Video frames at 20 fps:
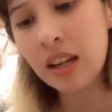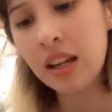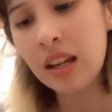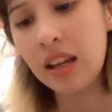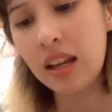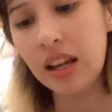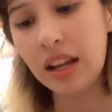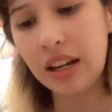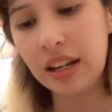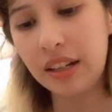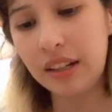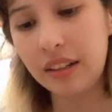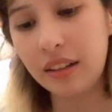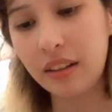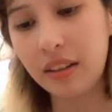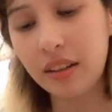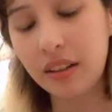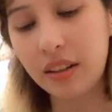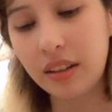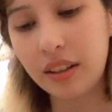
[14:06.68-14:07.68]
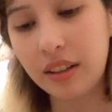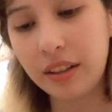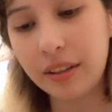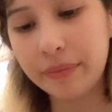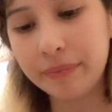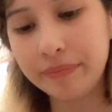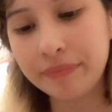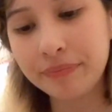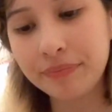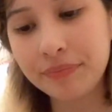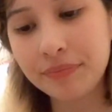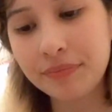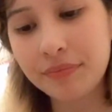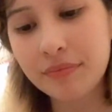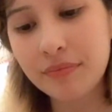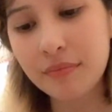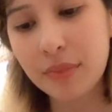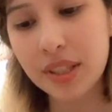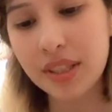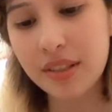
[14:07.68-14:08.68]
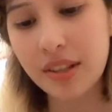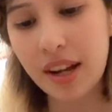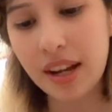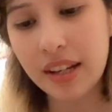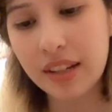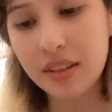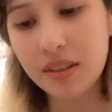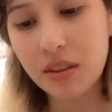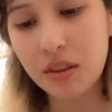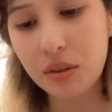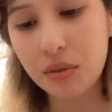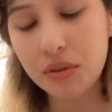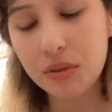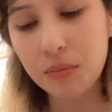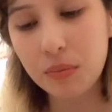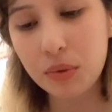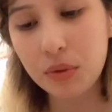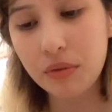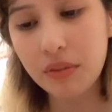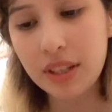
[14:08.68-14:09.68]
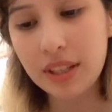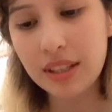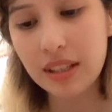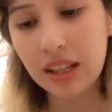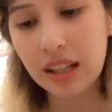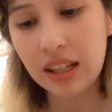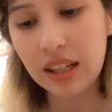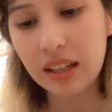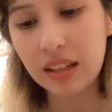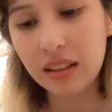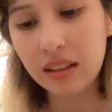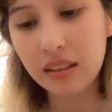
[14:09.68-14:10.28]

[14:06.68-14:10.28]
And besides those movies like